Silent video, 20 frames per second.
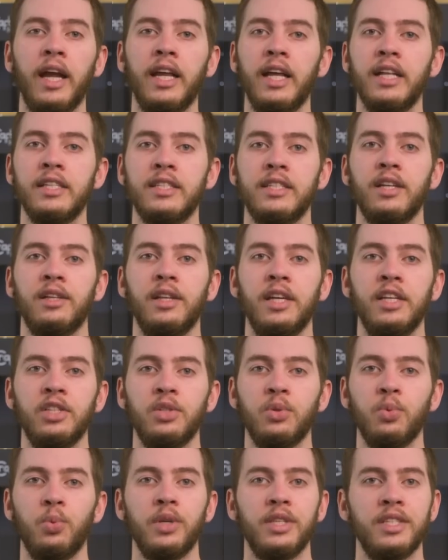any
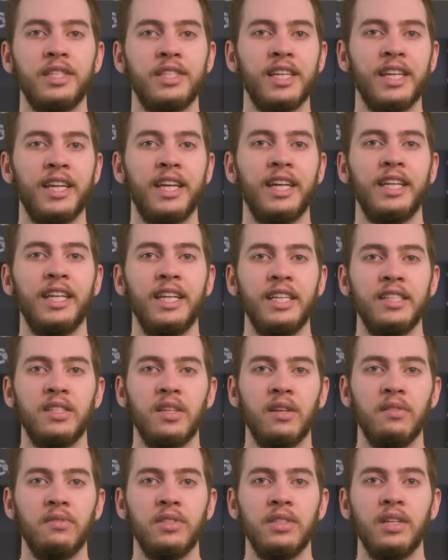installation with sticky
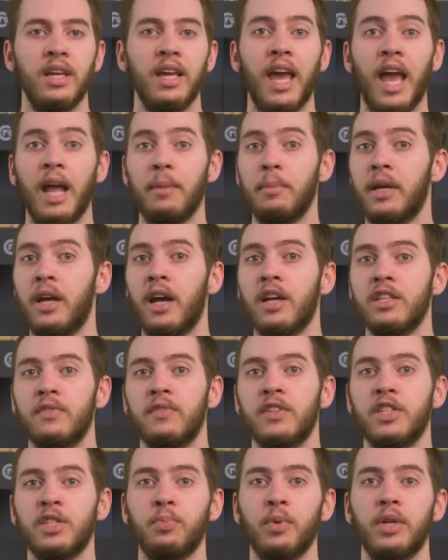adhesives, and because
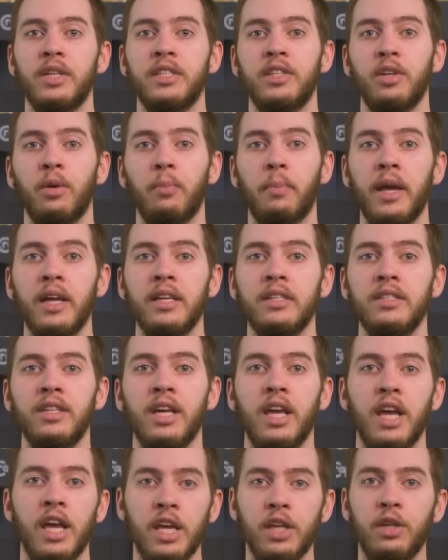of its spring steel
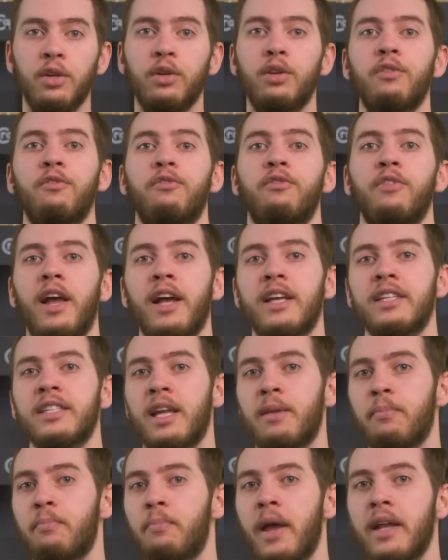base, you can flex
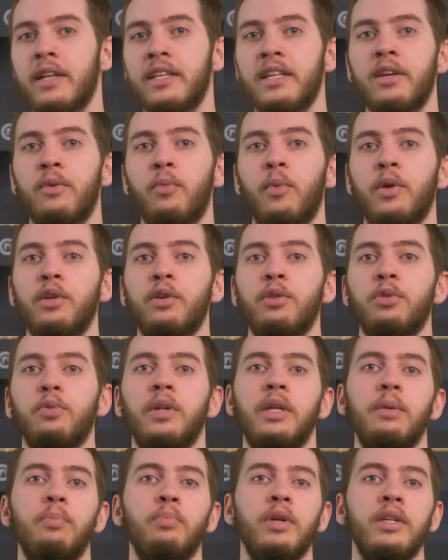and bend it when your
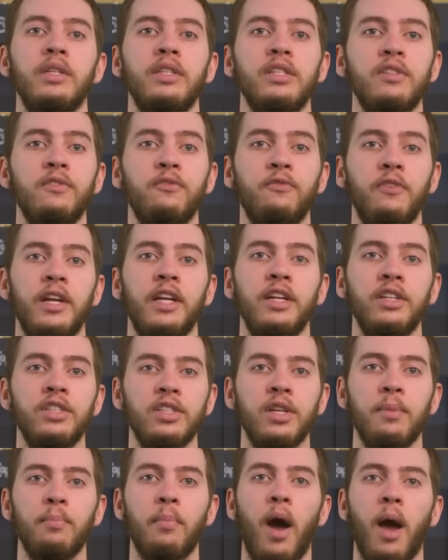3D print is
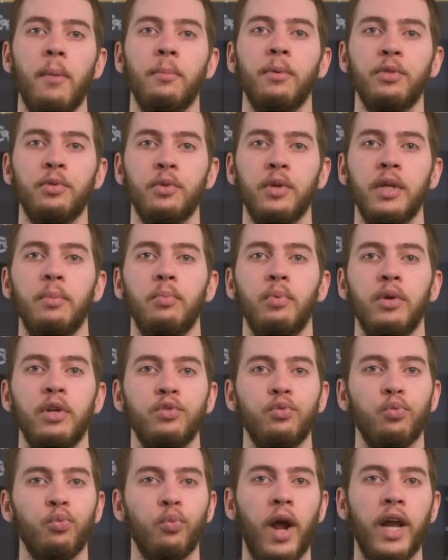finished to pop your 3D
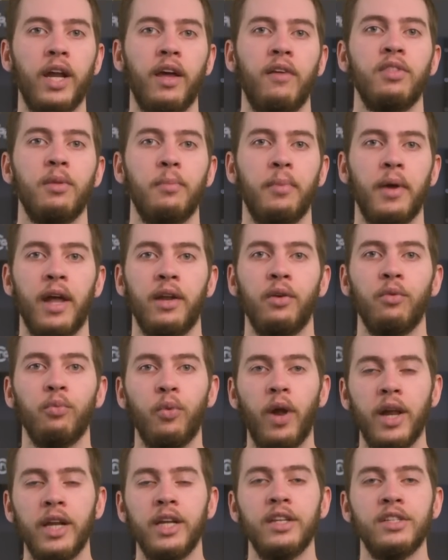print right off the bed,
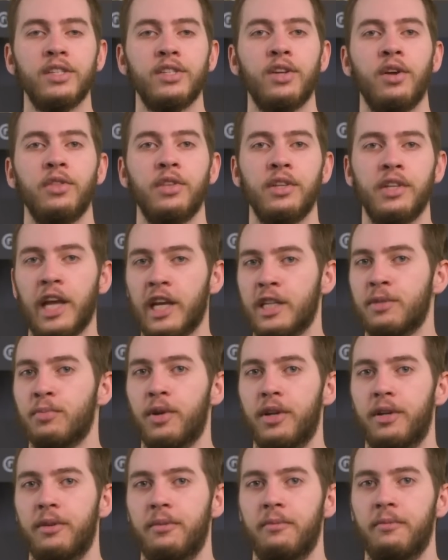ready to start the next
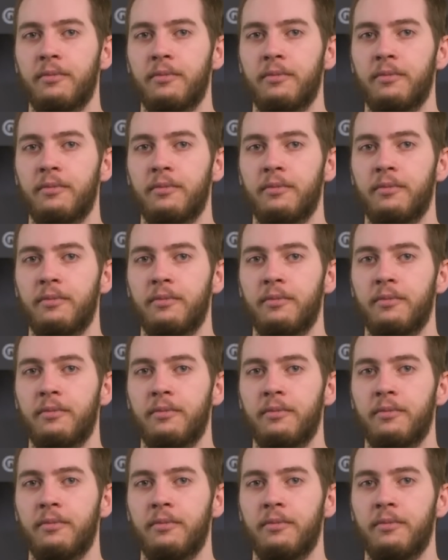print.